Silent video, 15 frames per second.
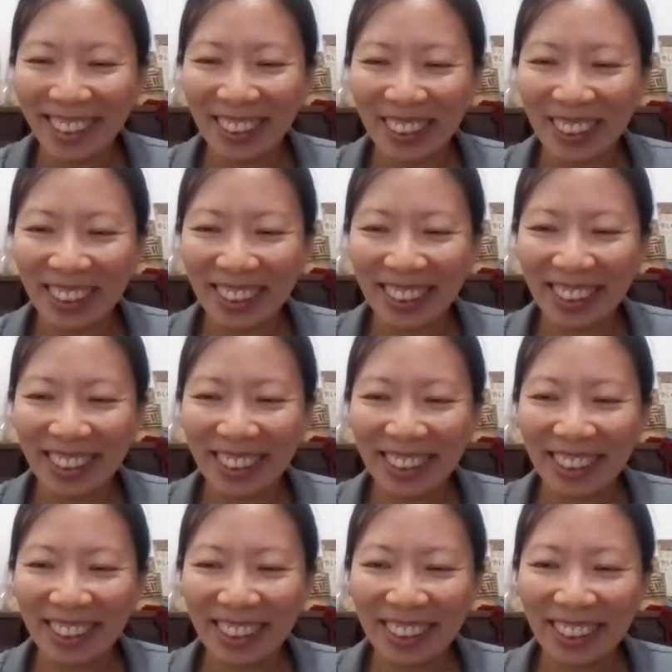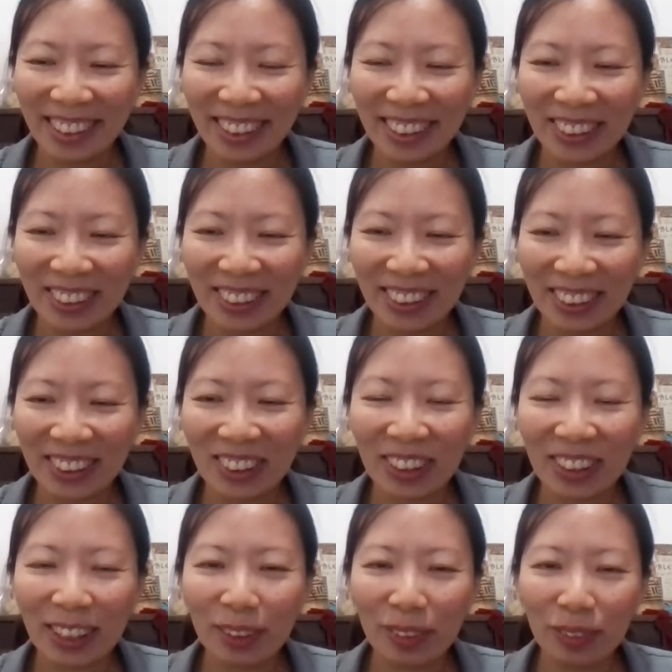sure about that. It's,
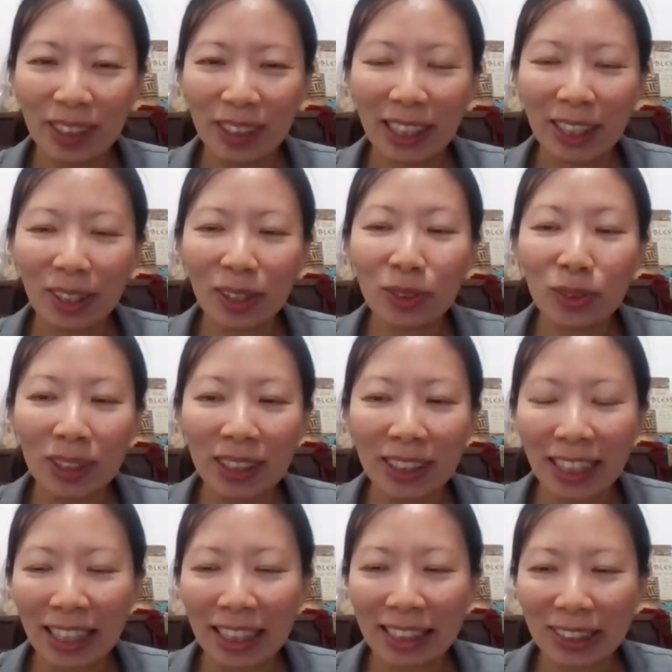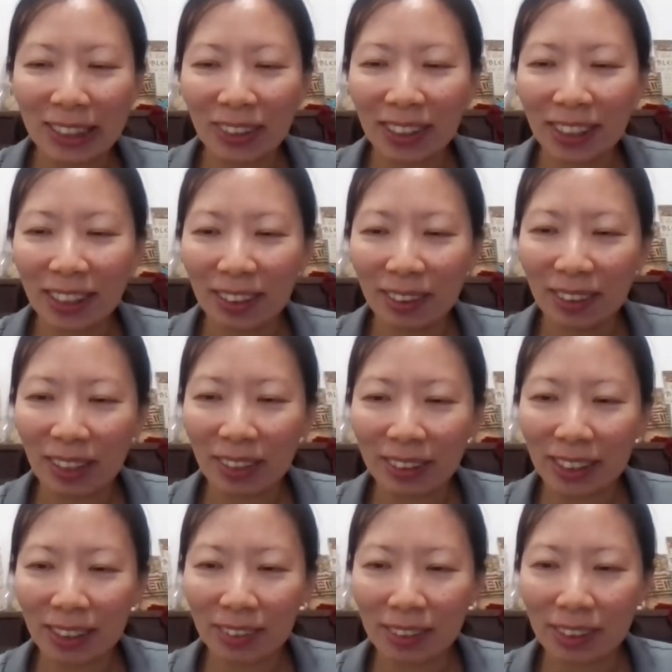it's okay. We can all Google the answer, okay,
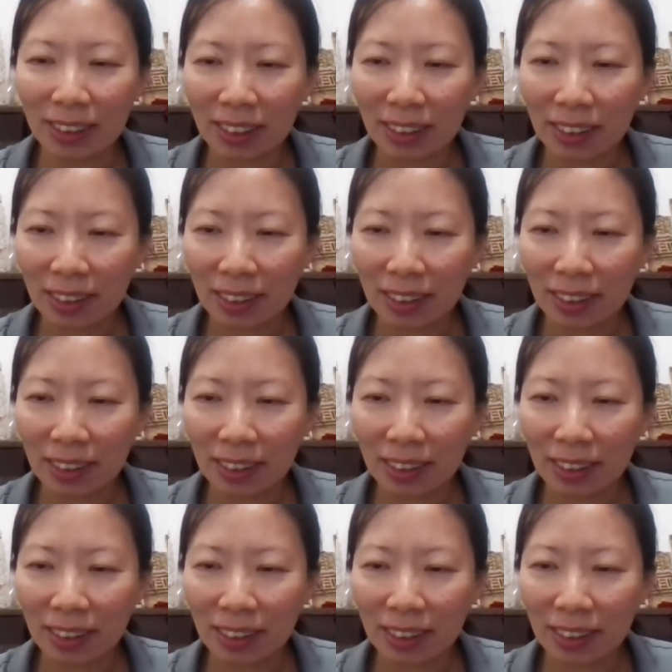ourselves.